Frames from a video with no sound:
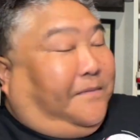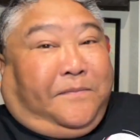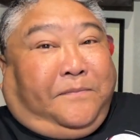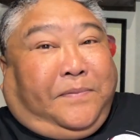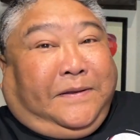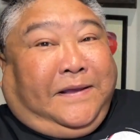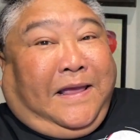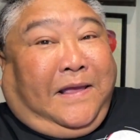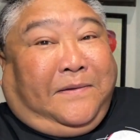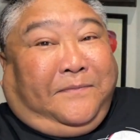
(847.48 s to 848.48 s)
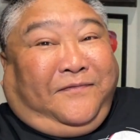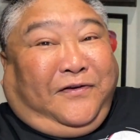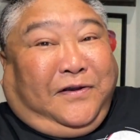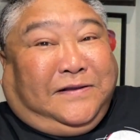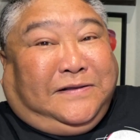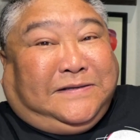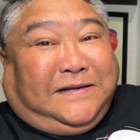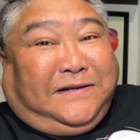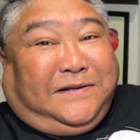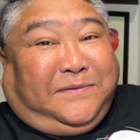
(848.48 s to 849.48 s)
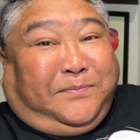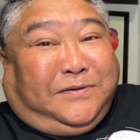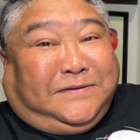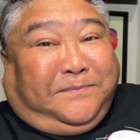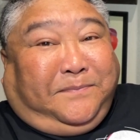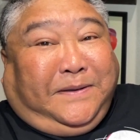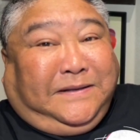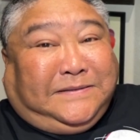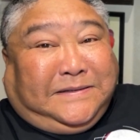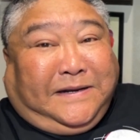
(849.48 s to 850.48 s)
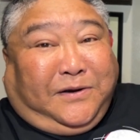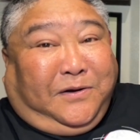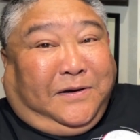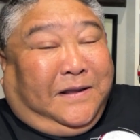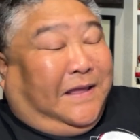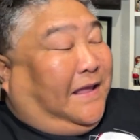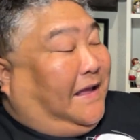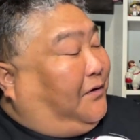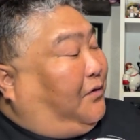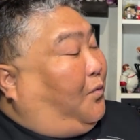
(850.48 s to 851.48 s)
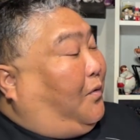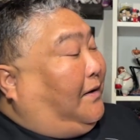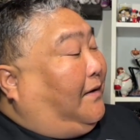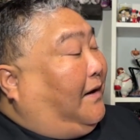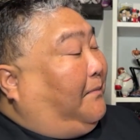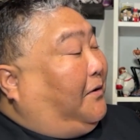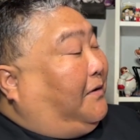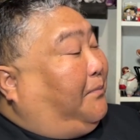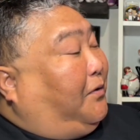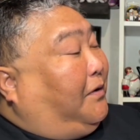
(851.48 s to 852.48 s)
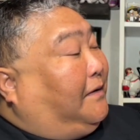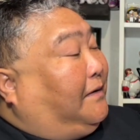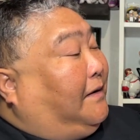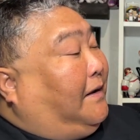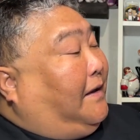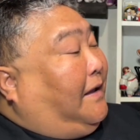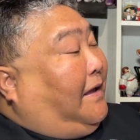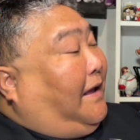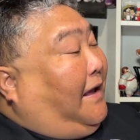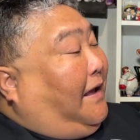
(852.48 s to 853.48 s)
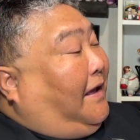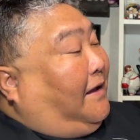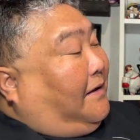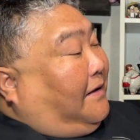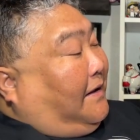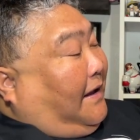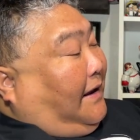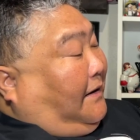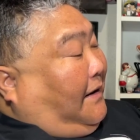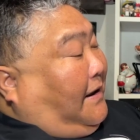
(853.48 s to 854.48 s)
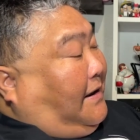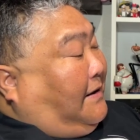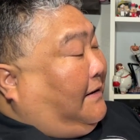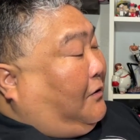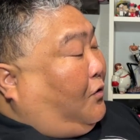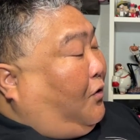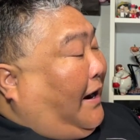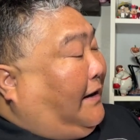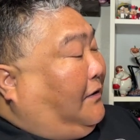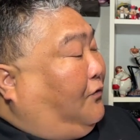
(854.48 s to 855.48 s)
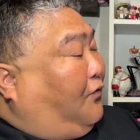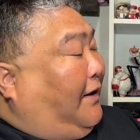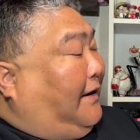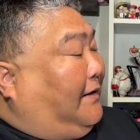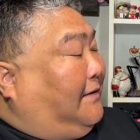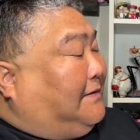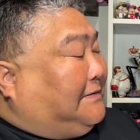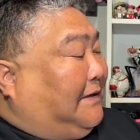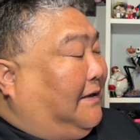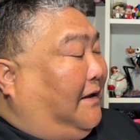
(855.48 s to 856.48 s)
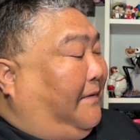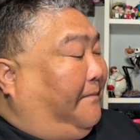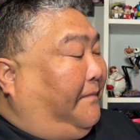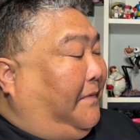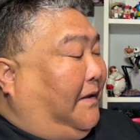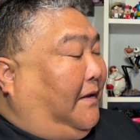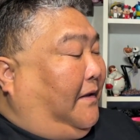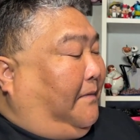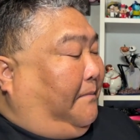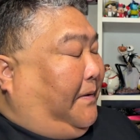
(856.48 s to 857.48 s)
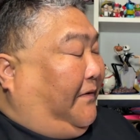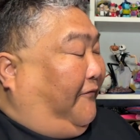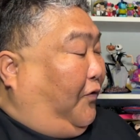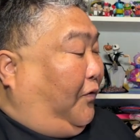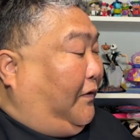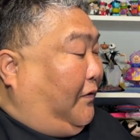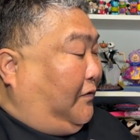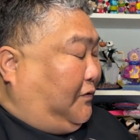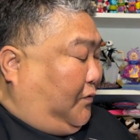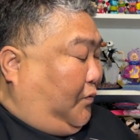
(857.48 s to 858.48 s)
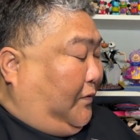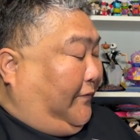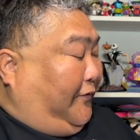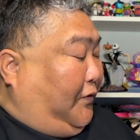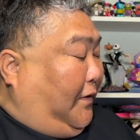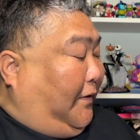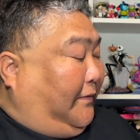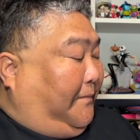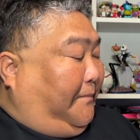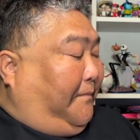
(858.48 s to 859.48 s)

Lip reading: But yeah, I'm very excited to put some pins in here. I don't know what I'm gonna put. I like Kraken Trades pinfolios, or whatever you call them.